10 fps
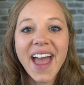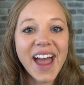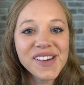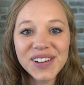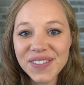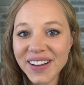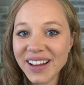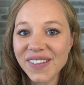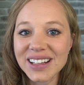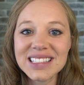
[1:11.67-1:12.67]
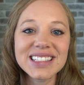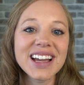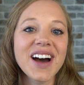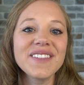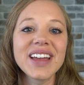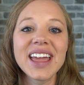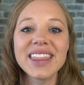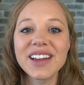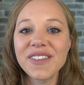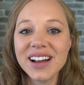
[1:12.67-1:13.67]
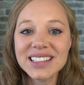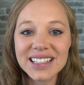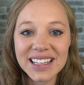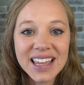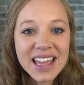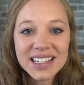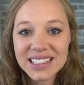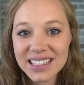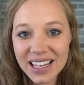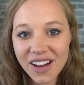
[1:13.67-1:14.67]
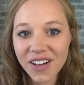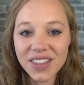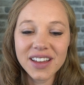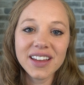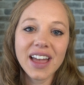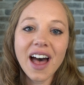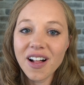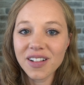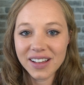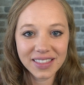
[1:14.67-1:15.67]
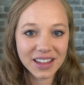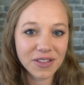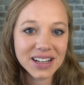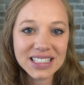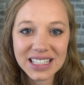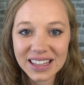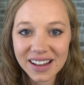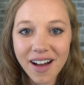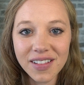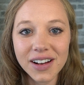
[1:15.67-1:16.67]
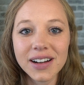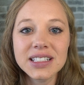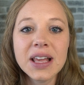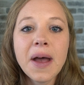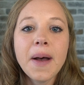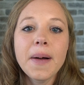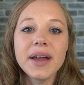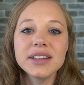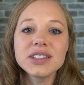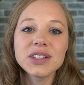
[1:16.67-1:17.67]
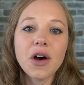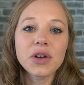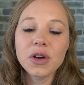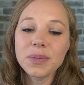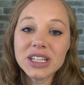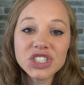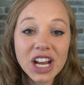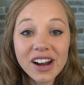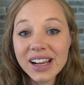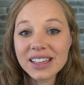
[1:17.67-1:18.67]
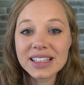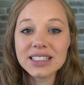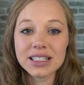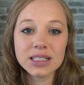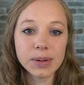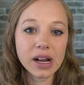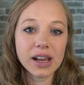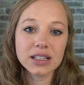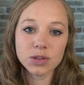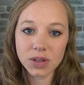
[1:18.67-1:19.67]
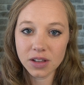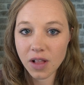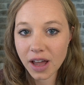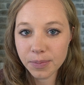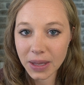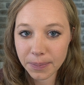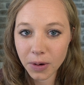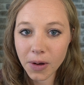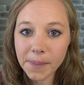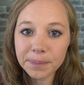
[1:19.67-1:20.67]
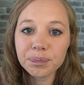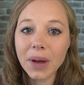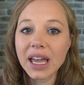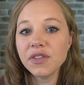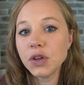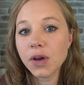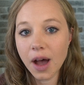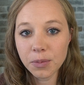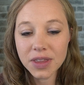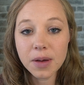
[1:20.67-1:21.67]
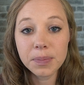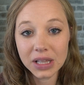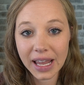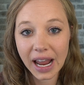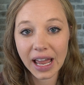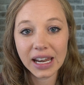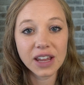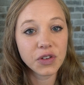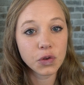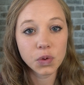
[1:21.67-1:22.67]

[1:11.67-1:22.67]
Everybody wants to come in. They want to see all the elk and they want to see the colors. And so you'll be sharing this experience with a lot of people. But if you come with a plan, if you